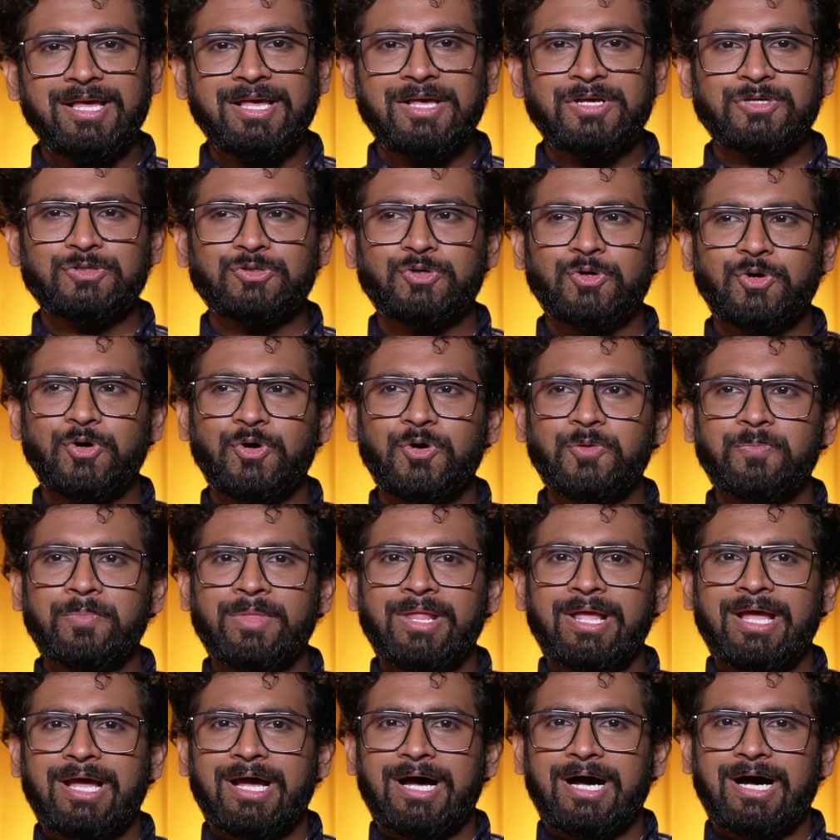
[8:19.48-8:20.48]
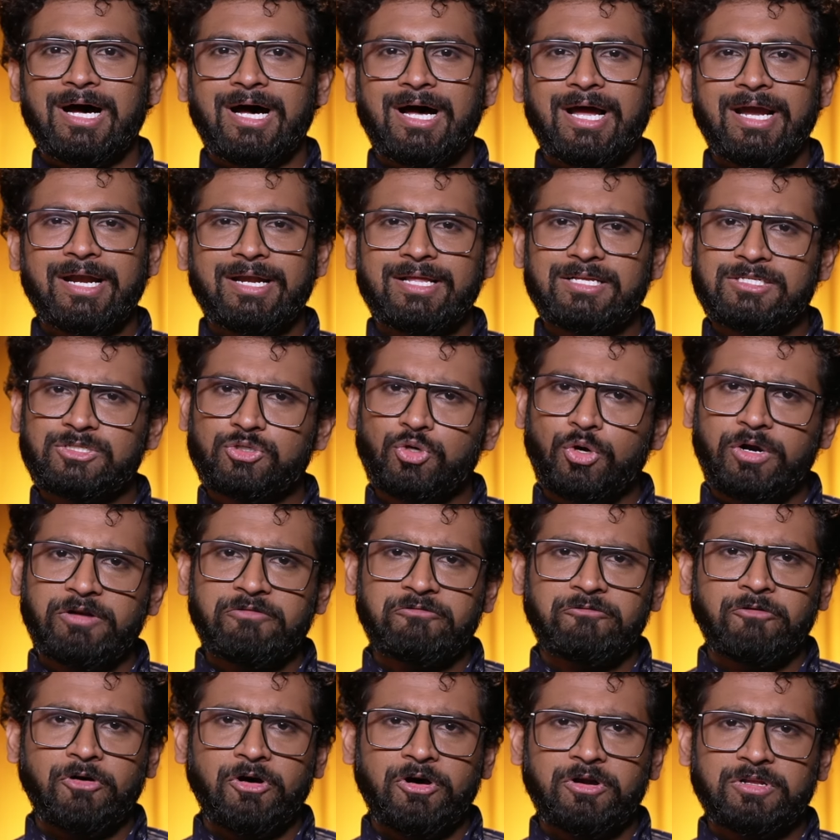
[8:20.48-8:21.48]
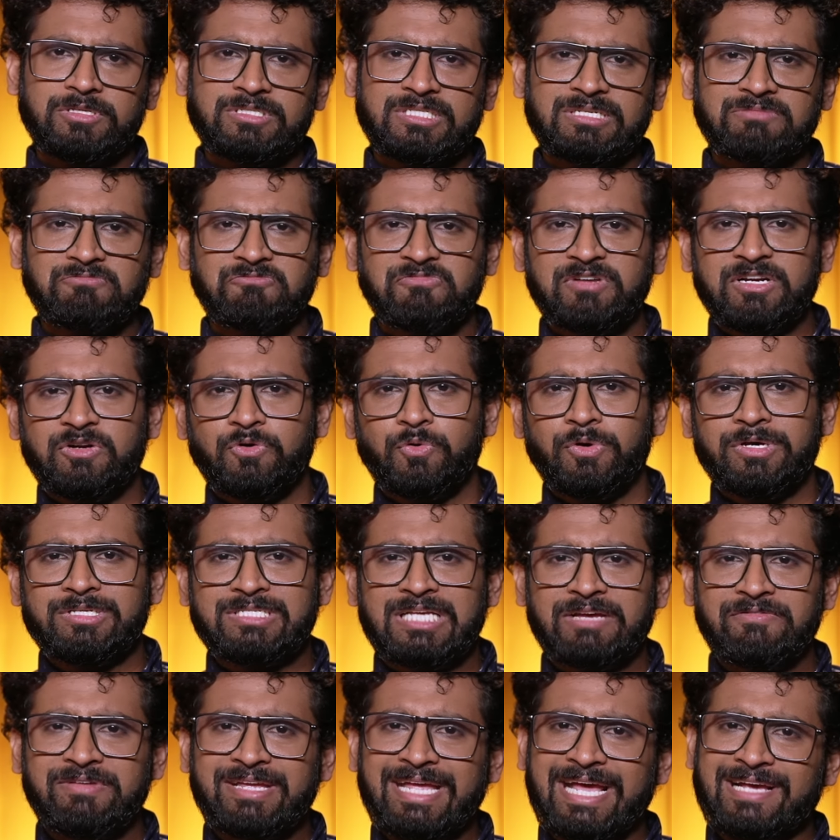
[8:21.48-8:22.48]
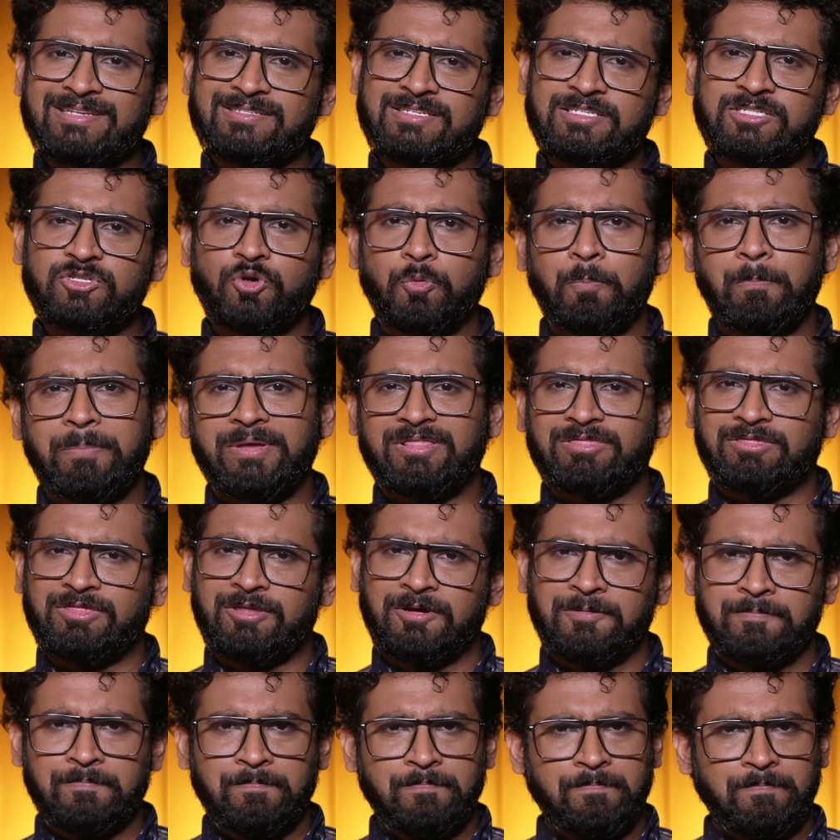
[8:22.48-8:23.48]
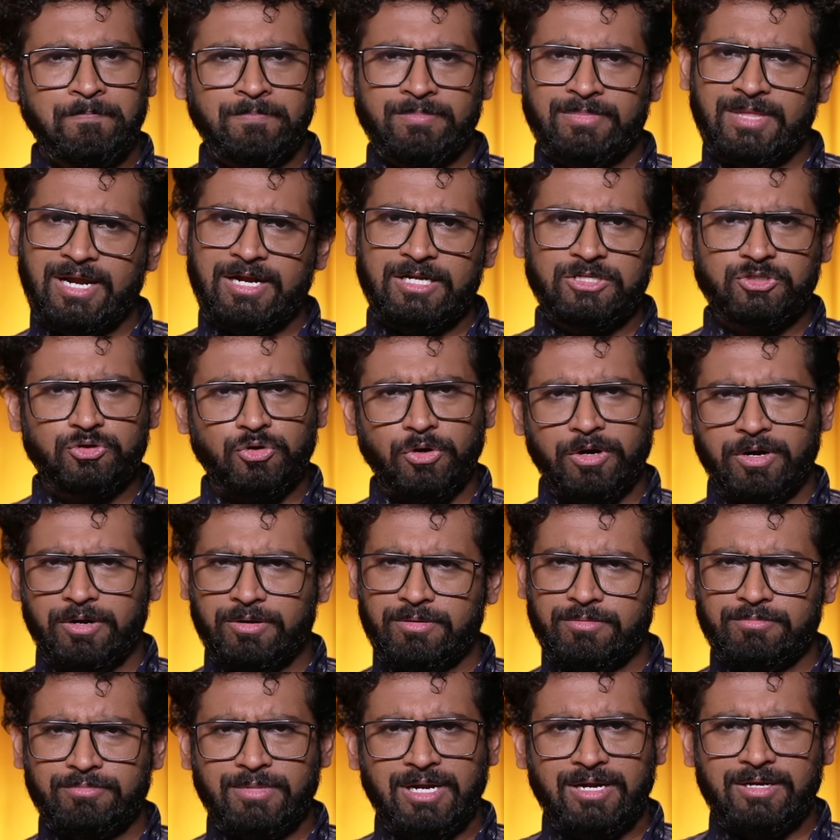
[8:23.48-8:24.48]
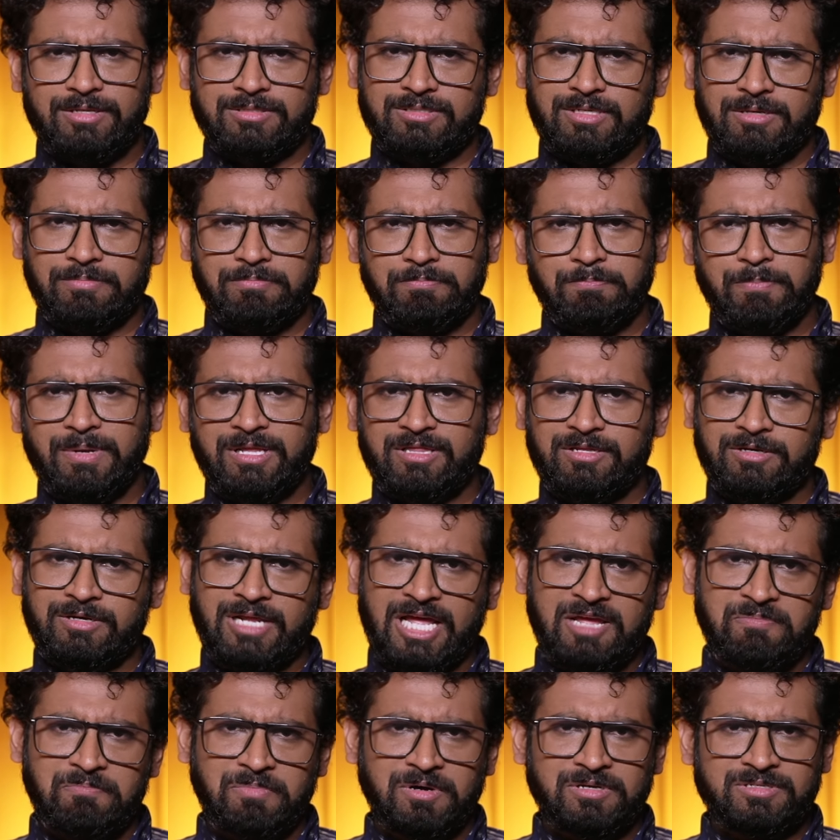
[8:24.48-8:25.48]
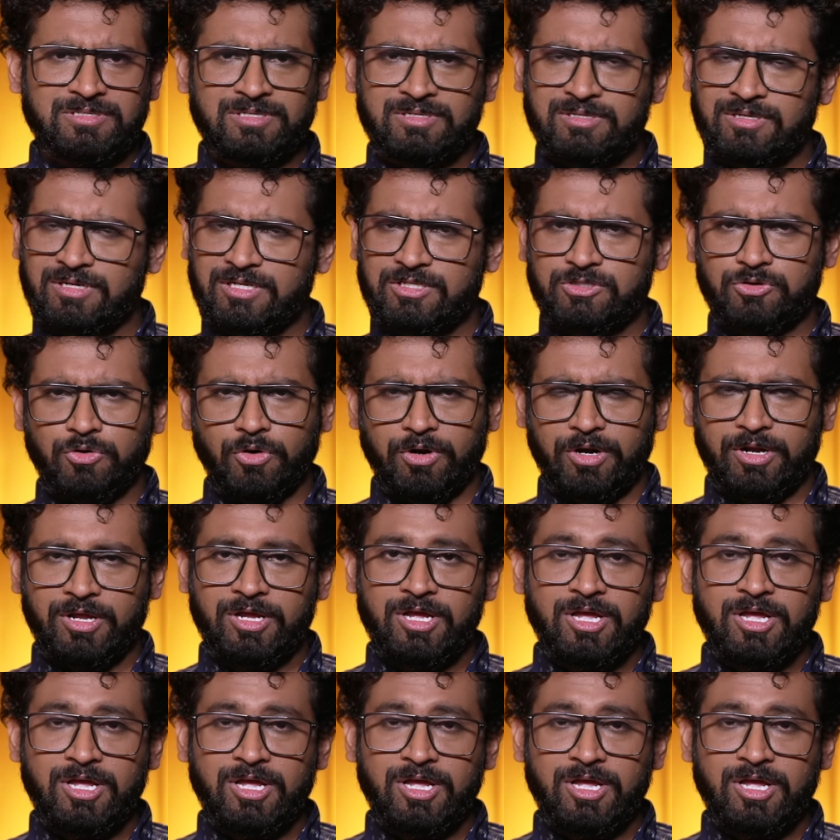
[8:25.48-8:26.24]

So it is good for someone who is having excessive pith. That is good. That is a pith type person is good.